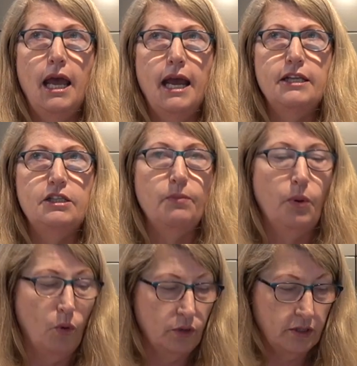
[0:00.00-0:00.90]
and it's
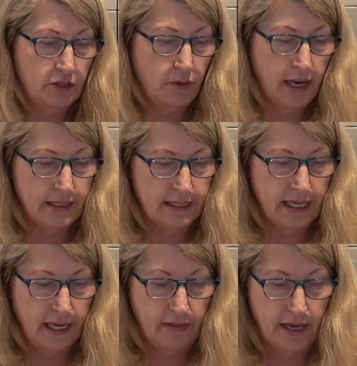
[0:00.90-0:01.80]
important to
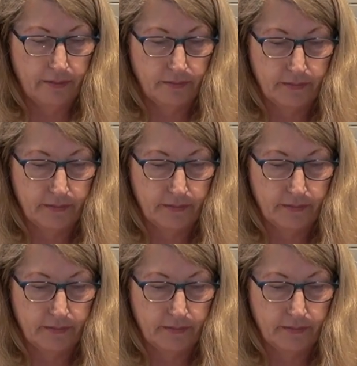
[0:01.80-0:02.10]
understand that.